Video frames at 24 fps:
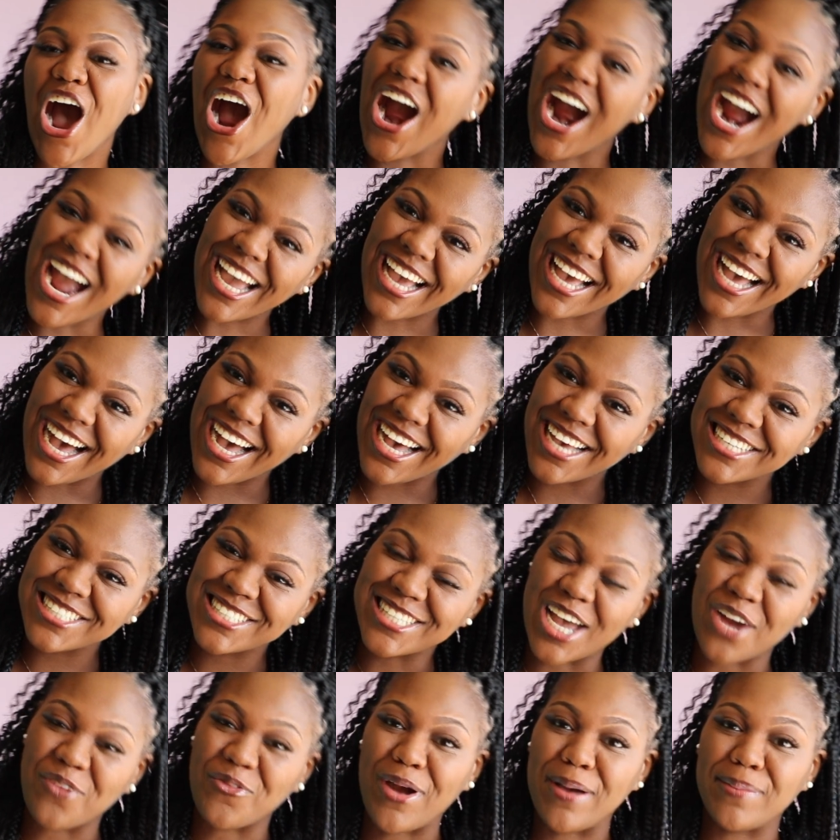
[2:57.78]
Alright guys,
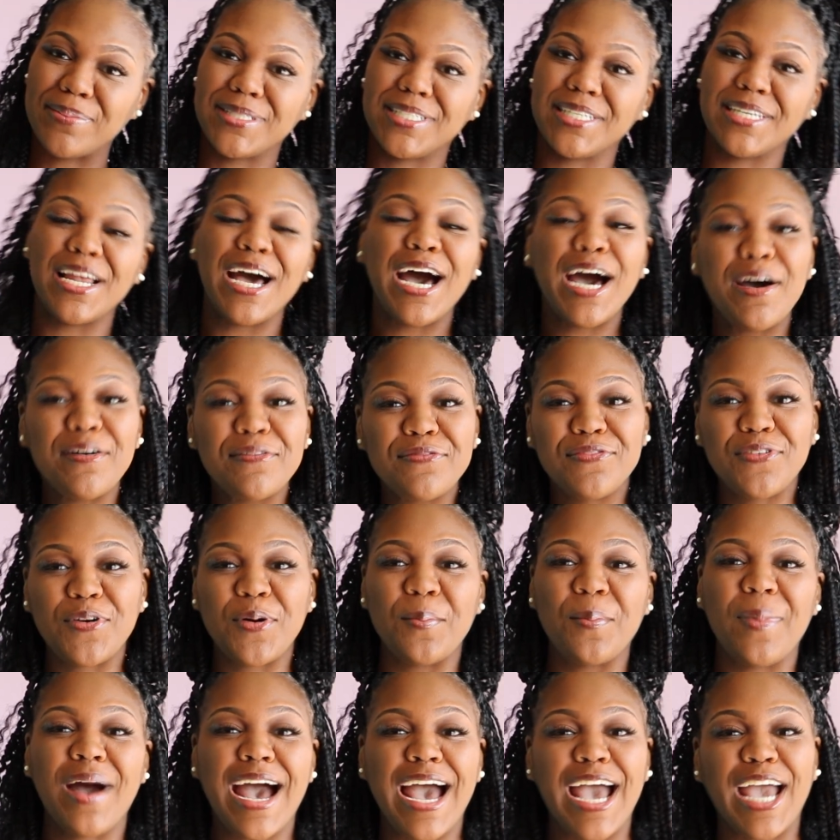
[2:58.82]
that wraps it up for
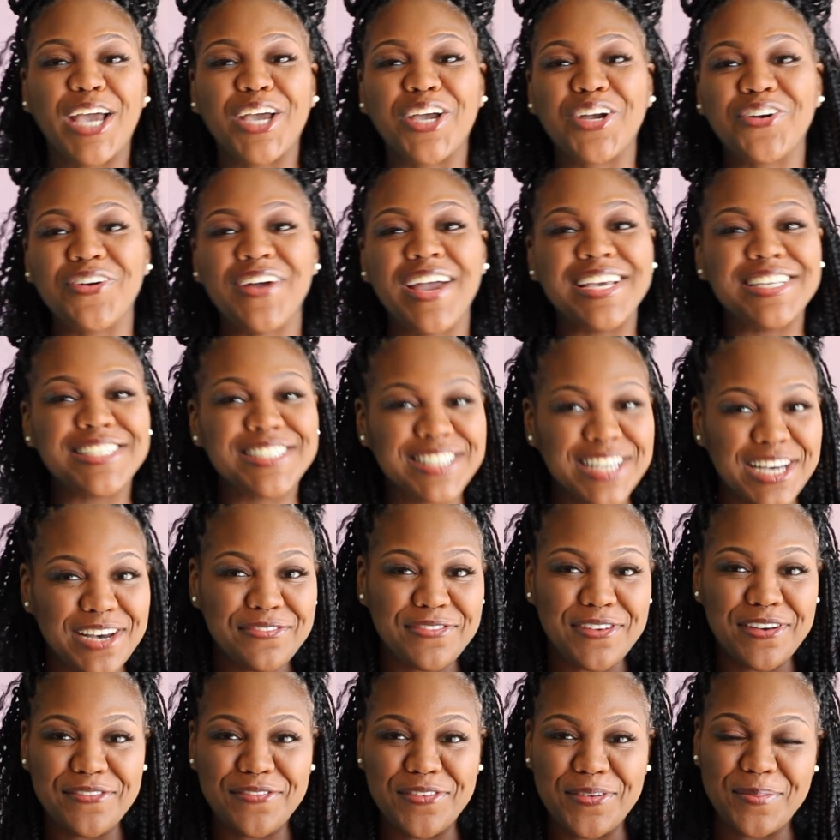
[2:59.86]
my Great Stuff
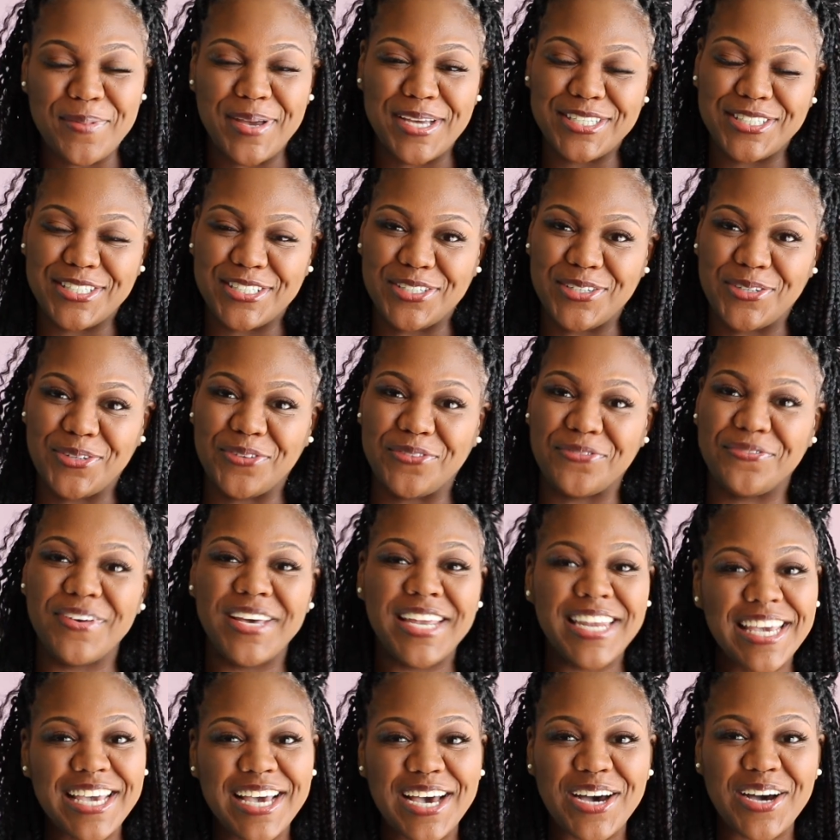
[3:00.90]
informational
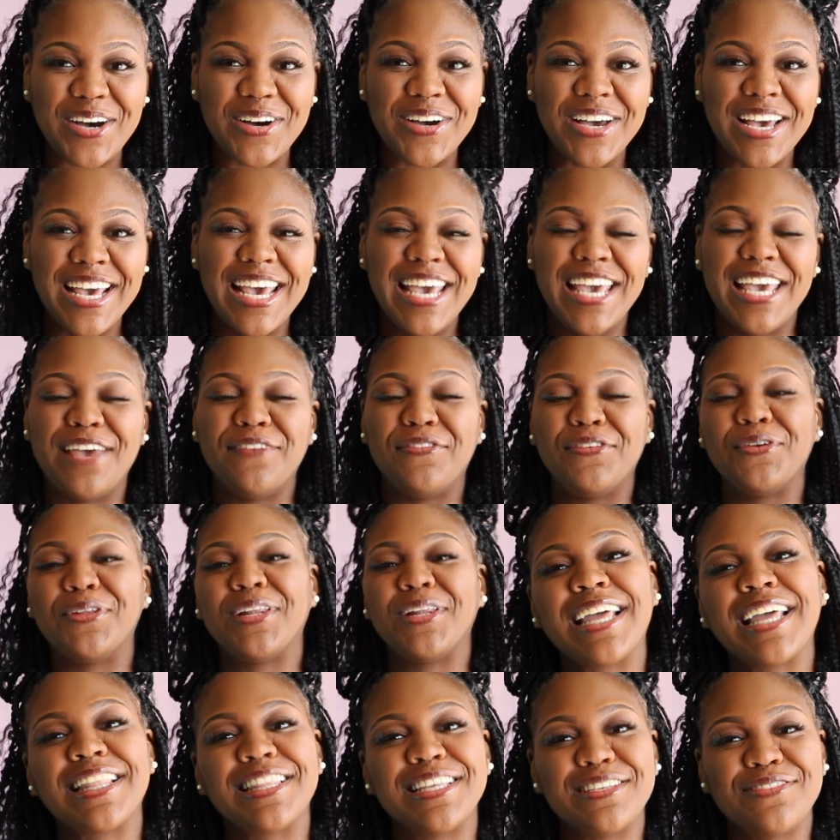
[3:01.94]
video. If you
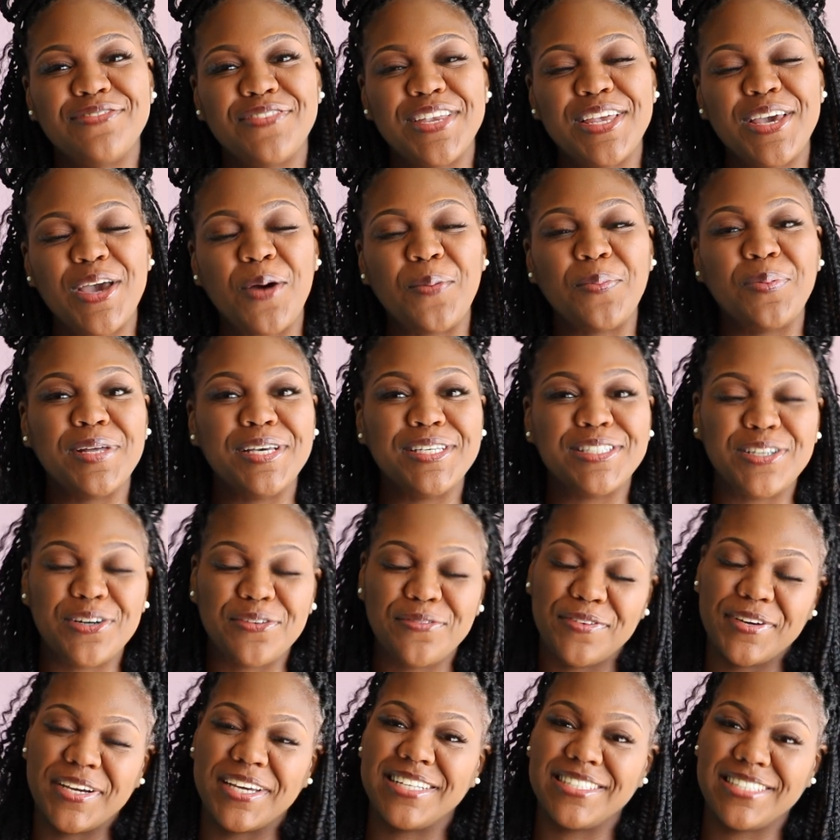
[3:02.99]
this video, please don't
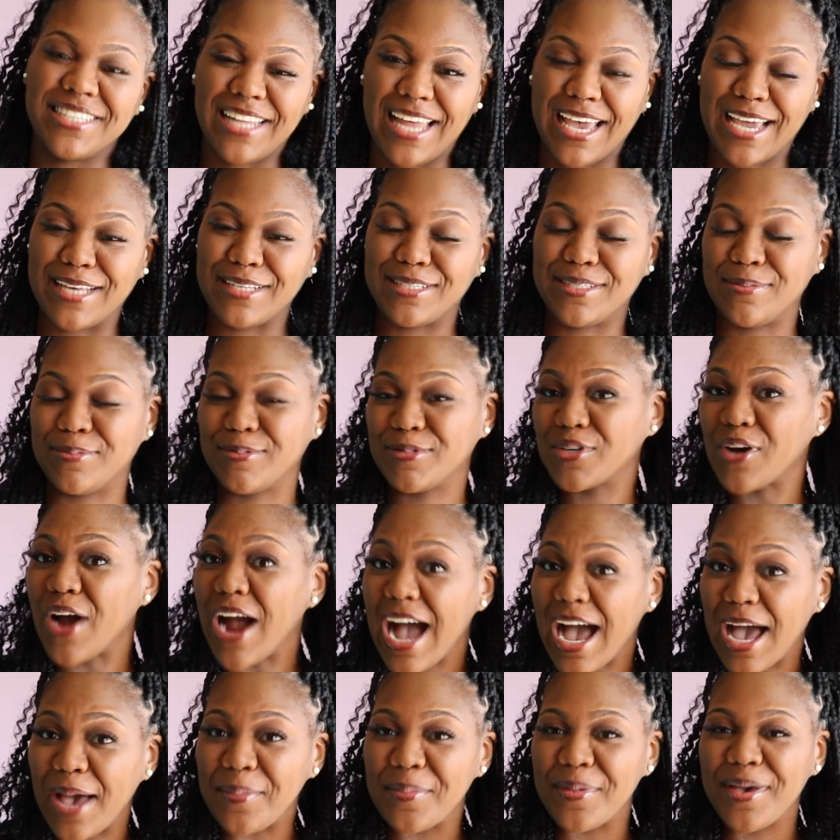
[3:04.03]
forget to like and
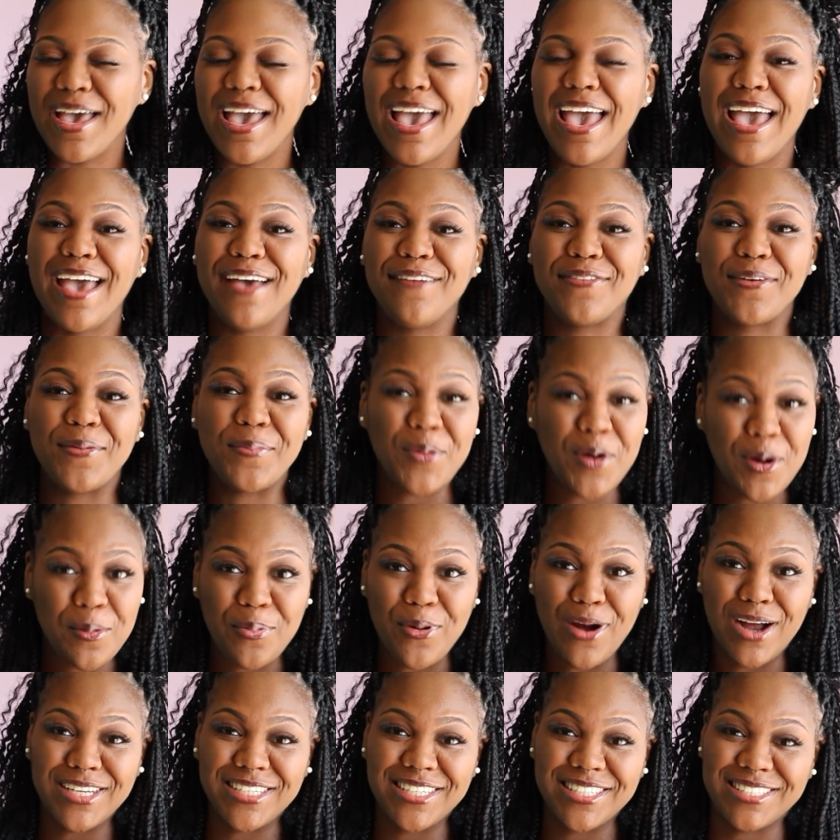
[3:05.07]
subscribe. And for more
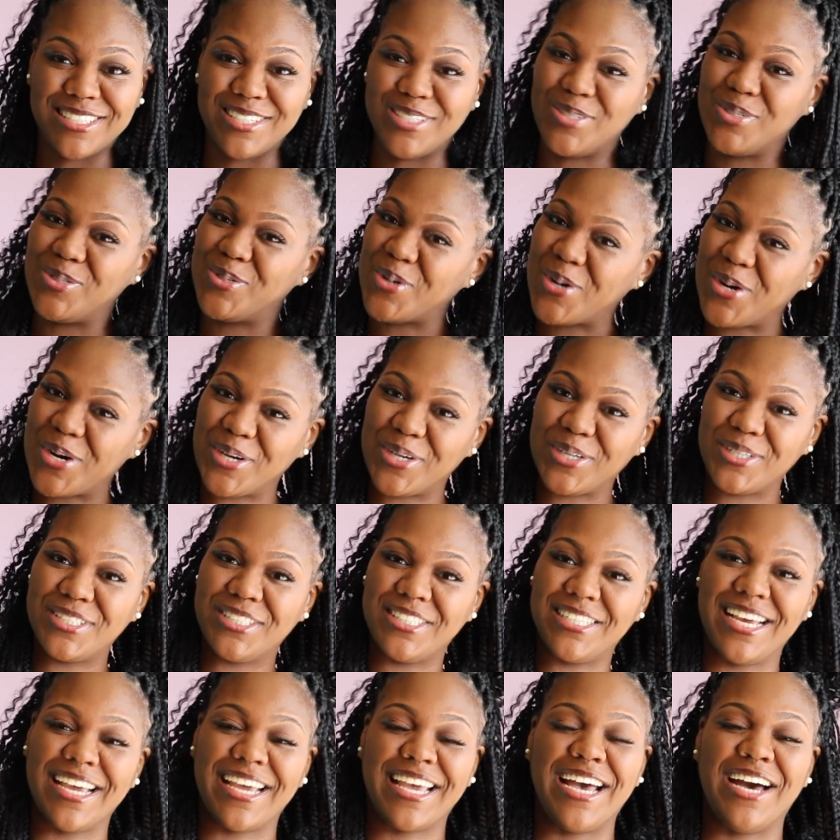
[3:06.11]
projects and tutorials,
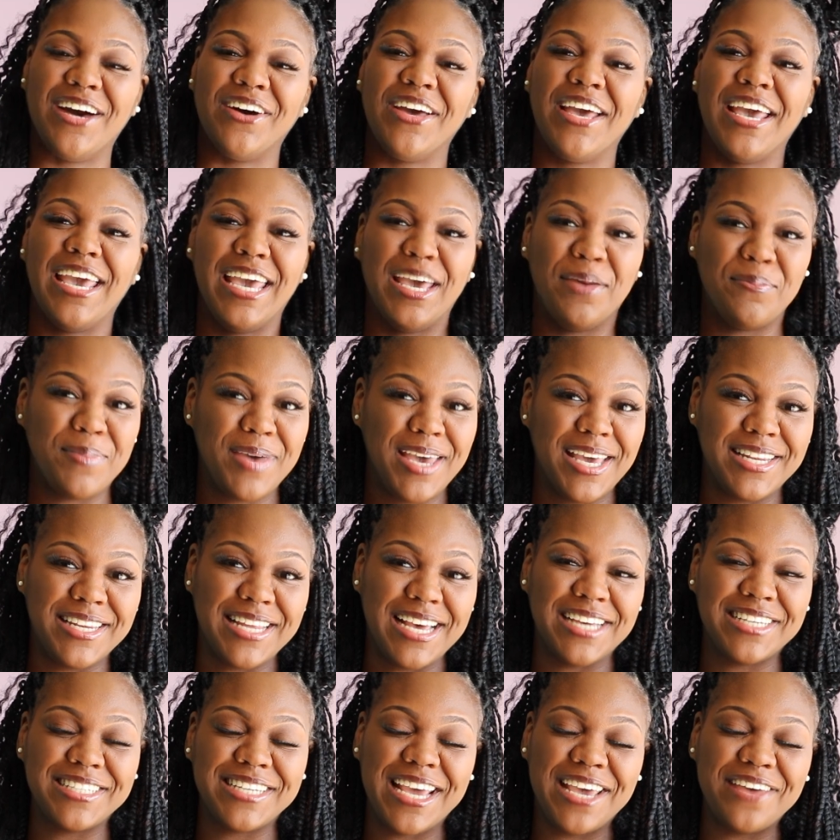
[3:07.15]
check out
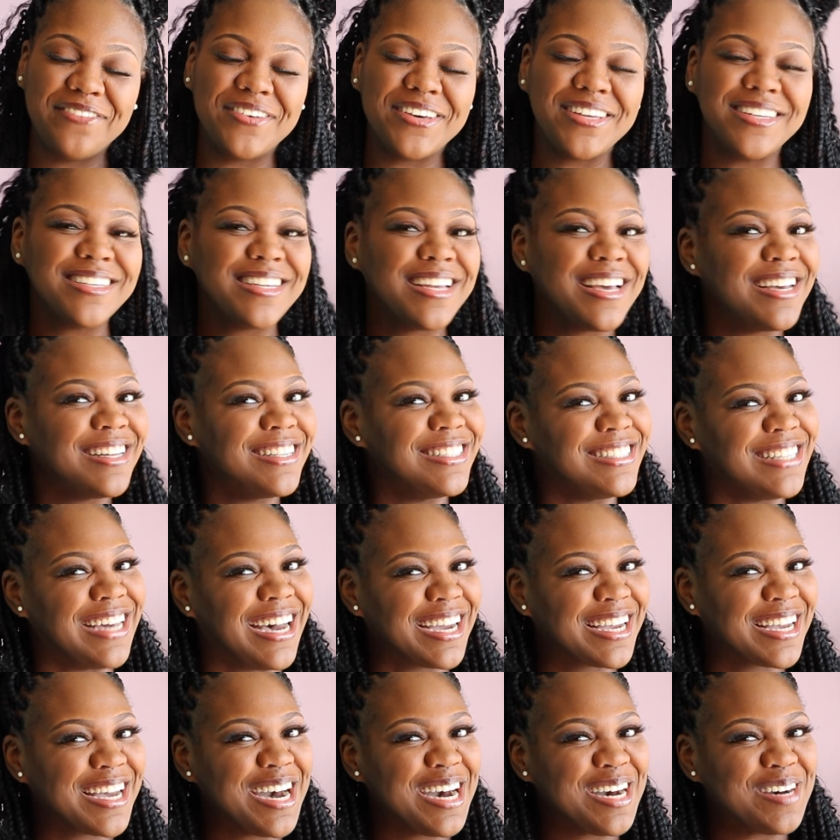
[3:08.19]

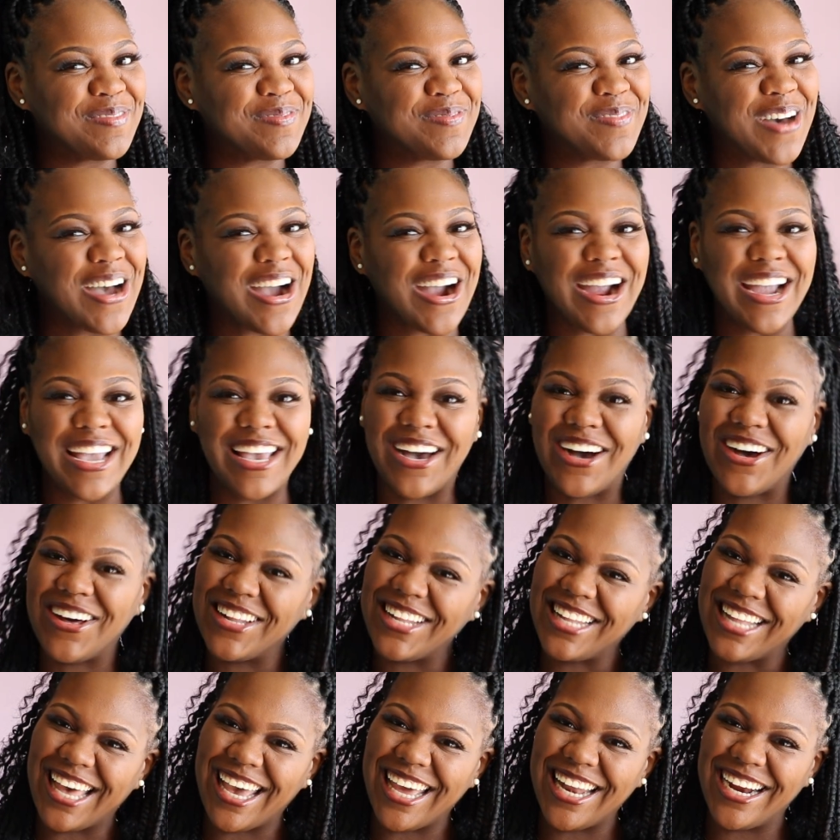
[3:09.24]
handmade-haven.com. Alright y'all,
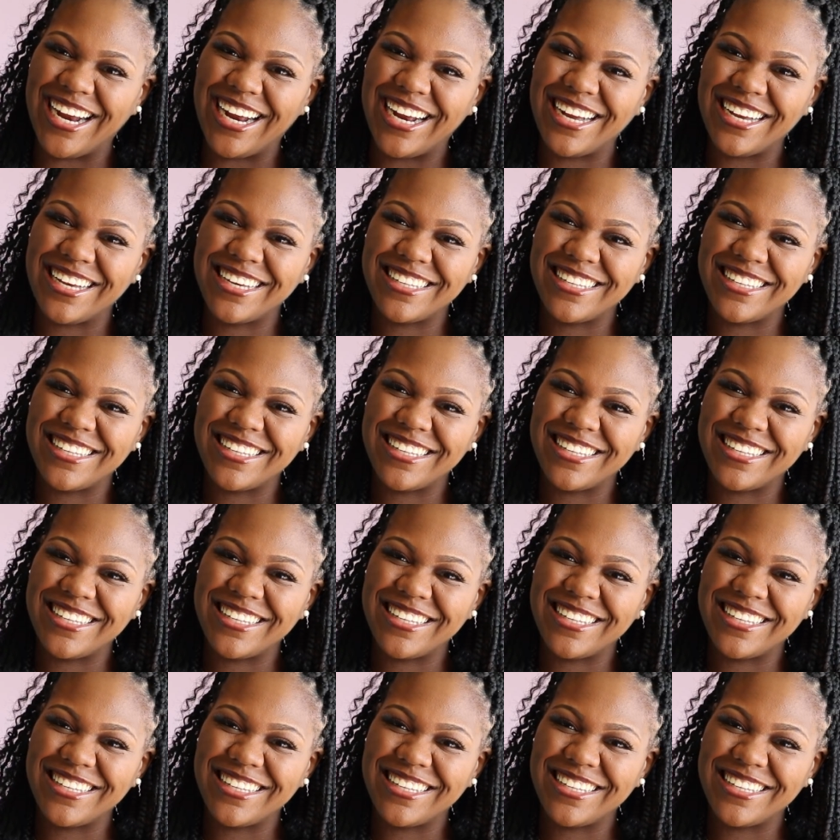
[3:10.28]
later.